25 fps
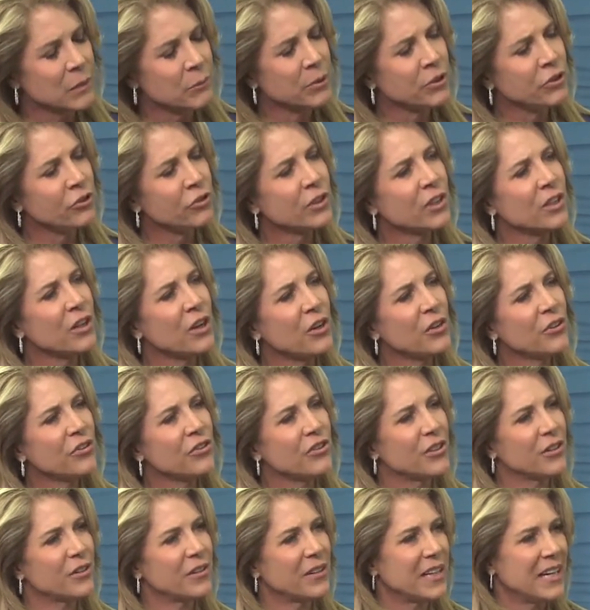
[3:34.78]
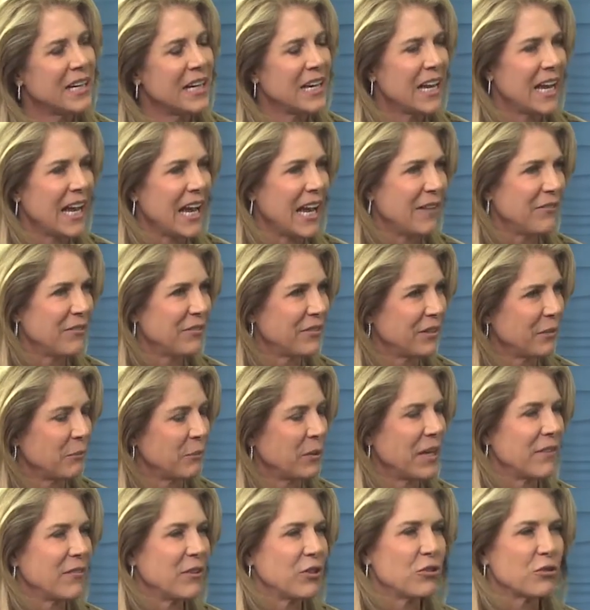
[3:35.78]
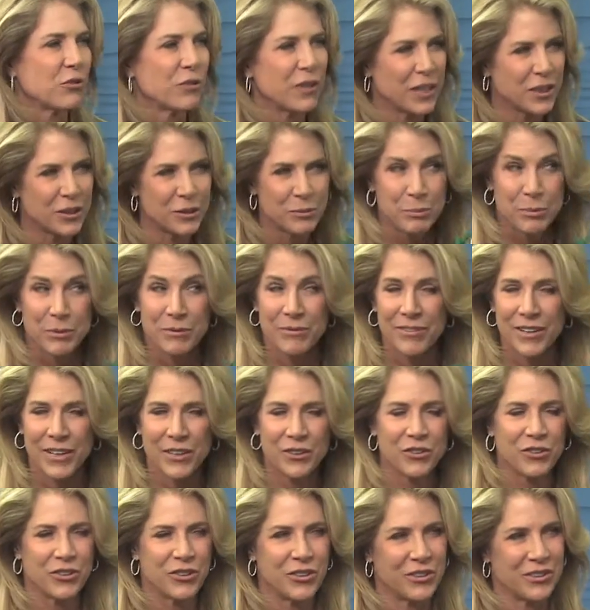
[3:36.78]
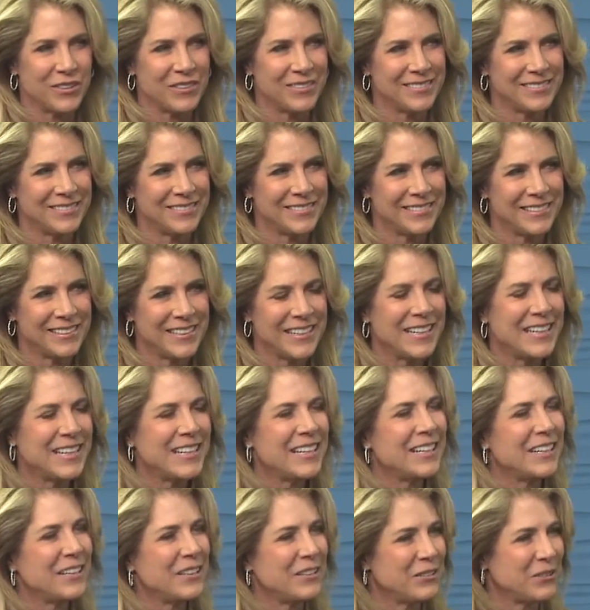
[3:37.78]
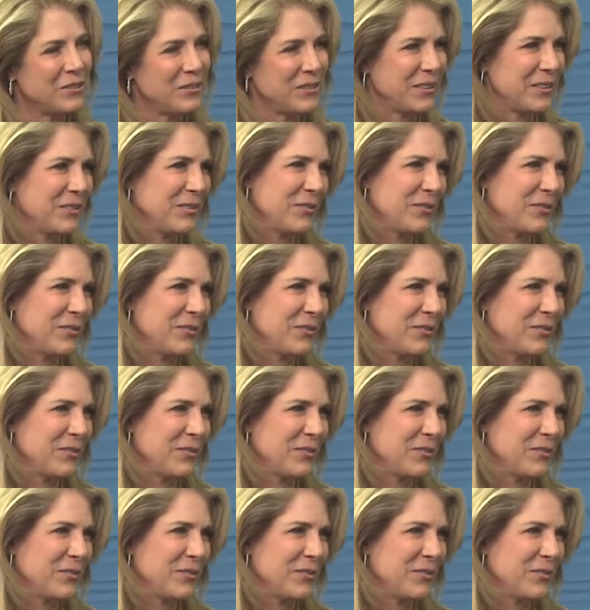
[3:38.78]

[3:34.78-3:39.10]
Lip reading: But you can also have a trained professional do this